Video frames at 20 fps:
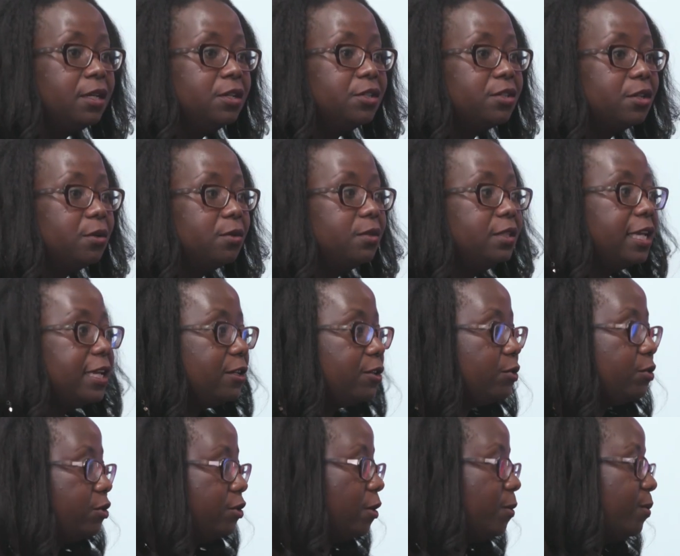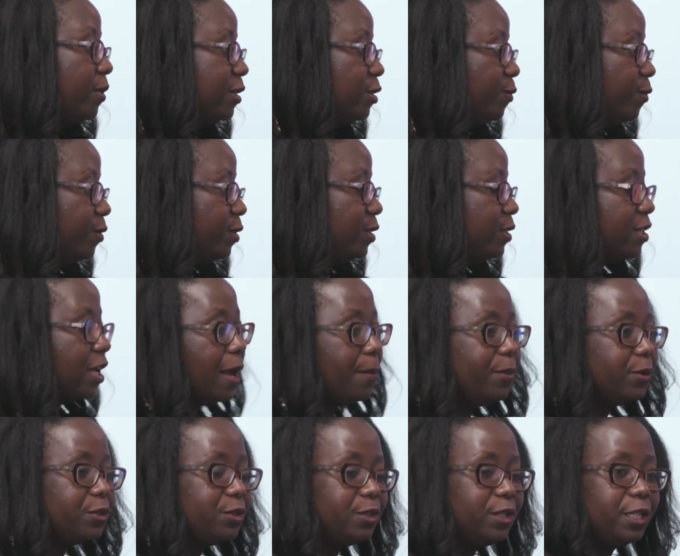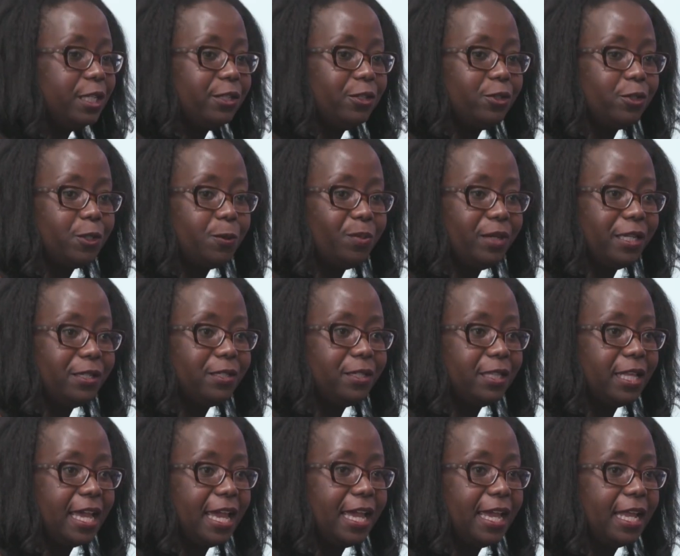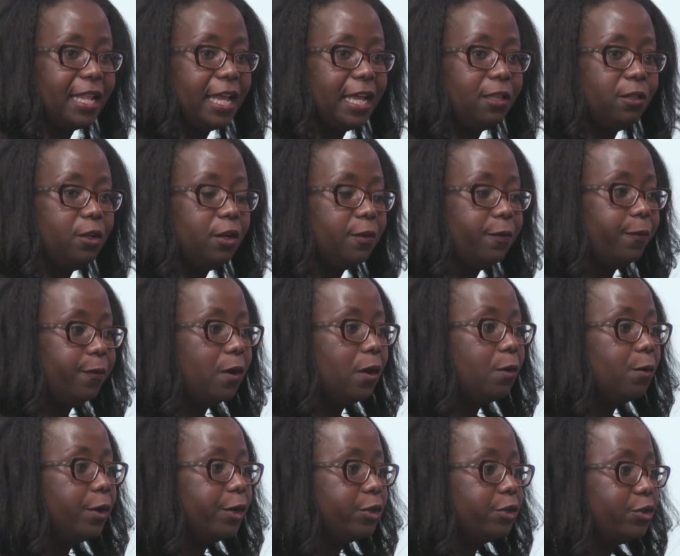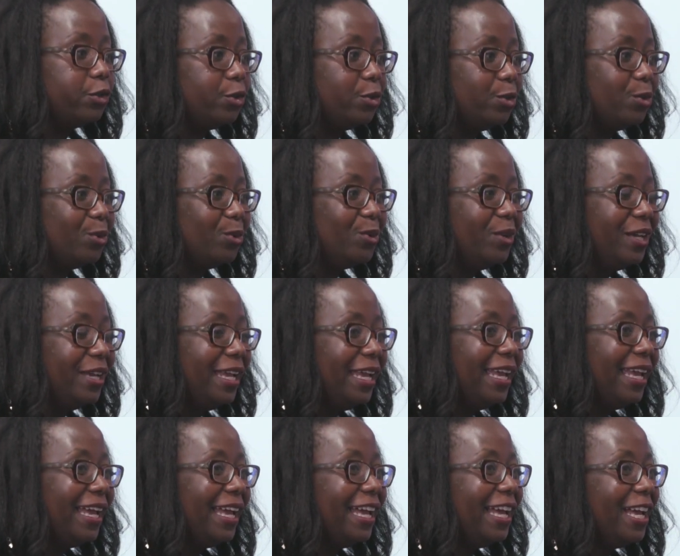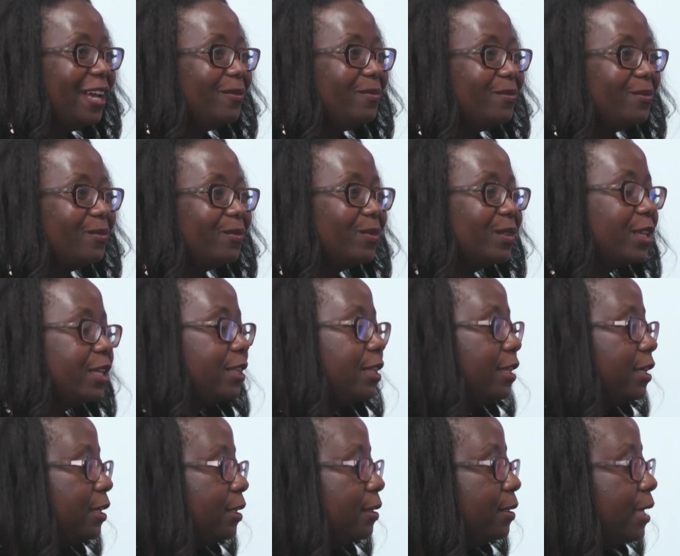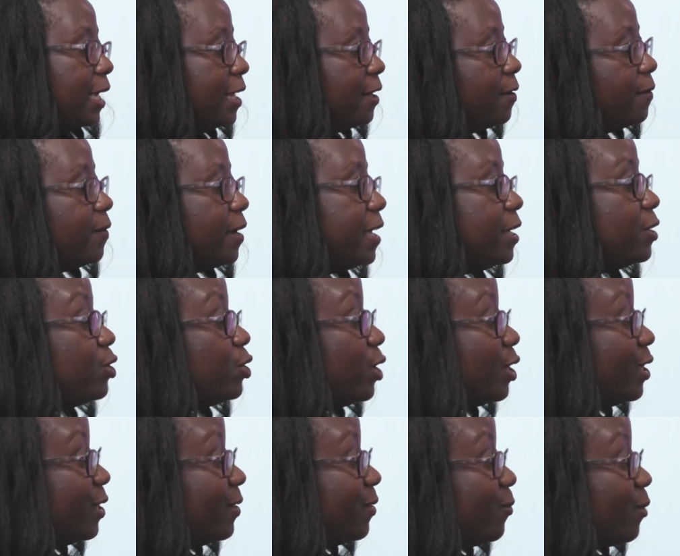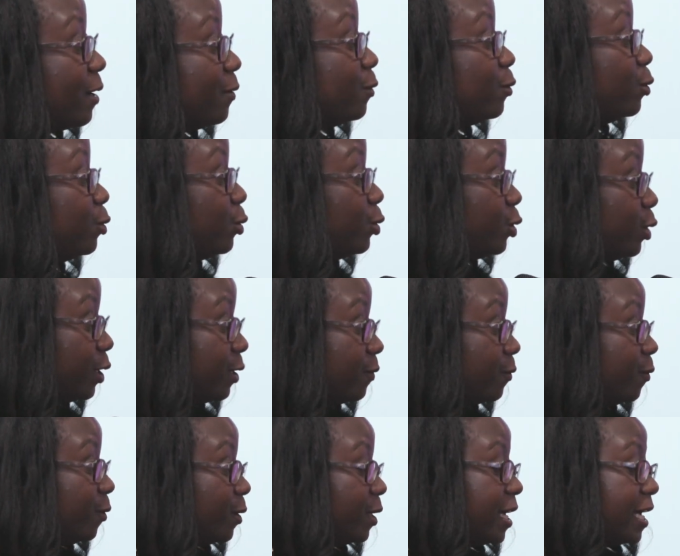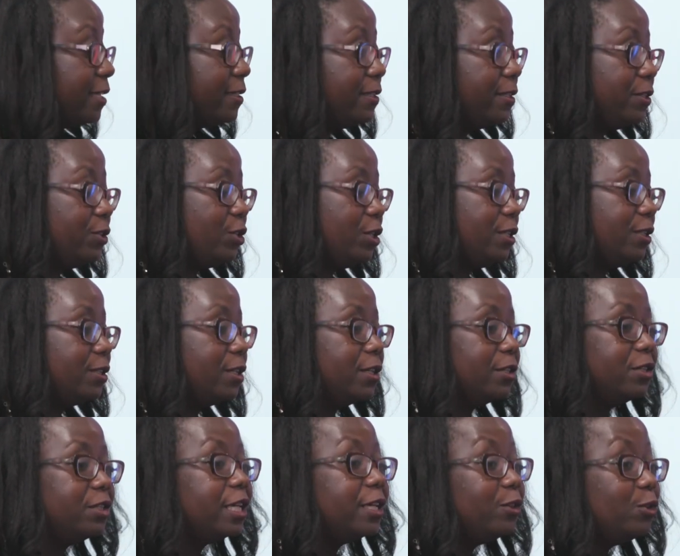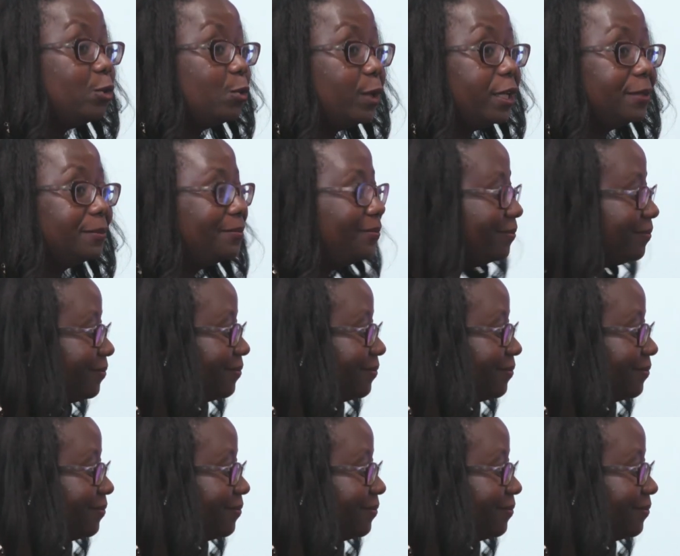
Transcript: So thank you so much for this opportunity to speak today, and I look forward to um, the innovation revolution for the SDGs continuing.